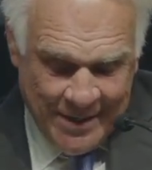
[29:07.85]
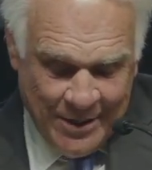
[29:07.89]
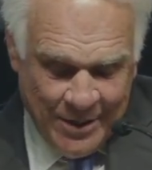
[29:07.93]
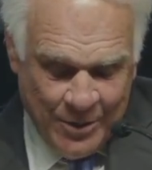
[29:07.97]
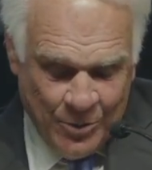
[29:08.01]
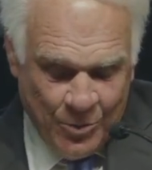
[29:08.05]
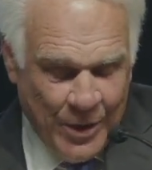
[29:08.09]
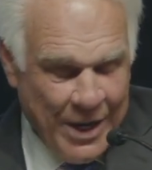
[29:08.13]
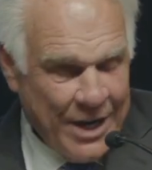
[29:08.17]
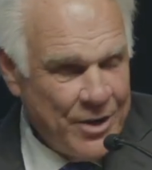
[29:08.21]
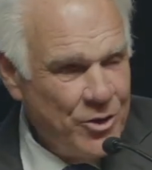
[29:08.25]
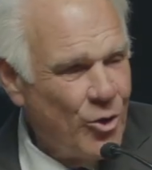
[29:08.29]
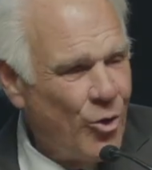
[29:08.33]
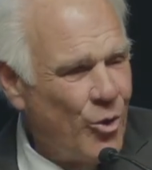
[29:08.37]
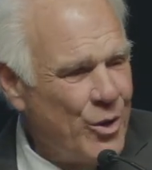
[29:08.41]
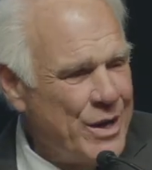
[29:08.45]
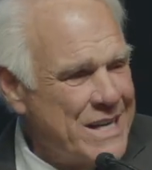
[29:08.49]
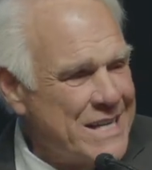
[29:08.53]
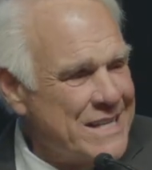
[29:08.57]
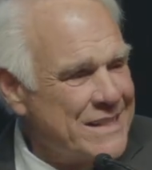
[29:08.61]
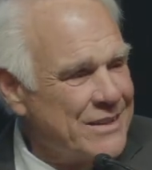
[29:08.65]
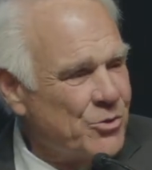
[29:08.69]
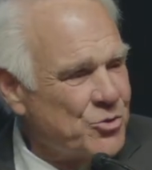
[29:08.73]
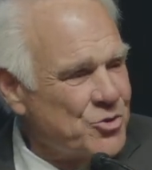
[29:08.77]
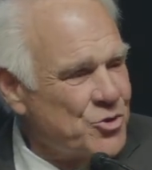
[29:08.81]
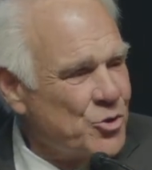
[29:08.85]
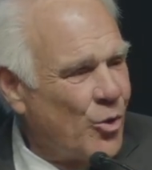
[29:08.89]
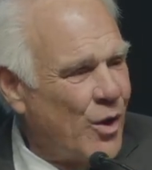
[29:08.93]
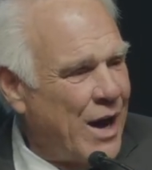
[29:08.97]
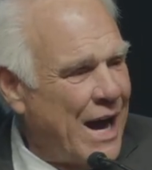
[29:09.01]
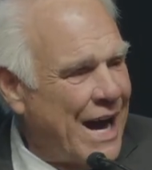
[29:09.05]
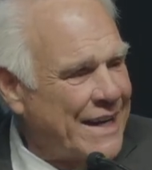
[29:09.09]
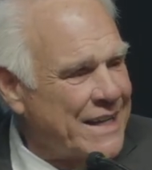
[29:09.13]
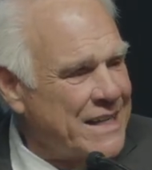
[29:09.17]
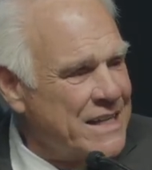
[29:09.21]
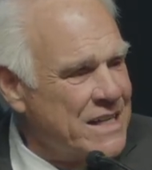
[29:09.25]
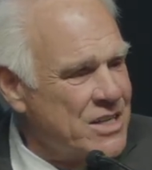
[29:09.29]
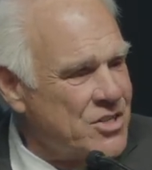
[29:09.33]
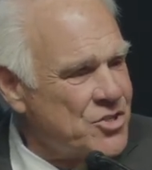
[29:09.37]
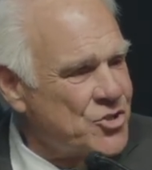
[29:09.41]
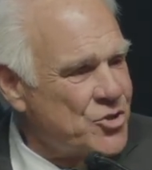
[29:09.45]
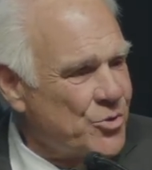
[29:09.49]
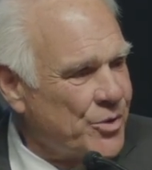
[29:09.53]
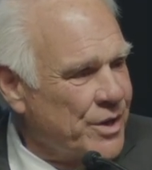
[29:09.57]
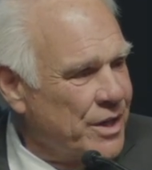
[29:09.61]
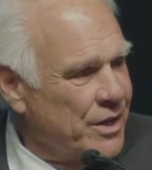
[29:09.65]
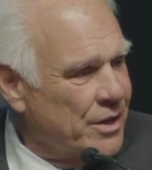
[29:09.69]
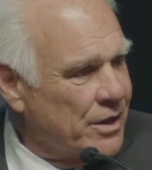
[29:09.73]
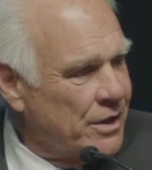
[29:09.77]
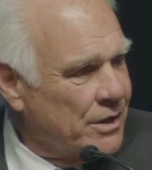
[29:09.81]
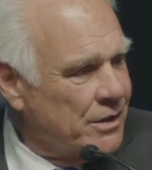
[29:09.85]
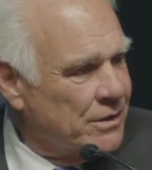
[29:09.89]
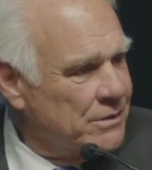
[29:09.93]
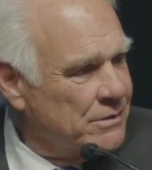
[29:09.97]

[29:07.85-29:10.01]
We had there was no hockey history here.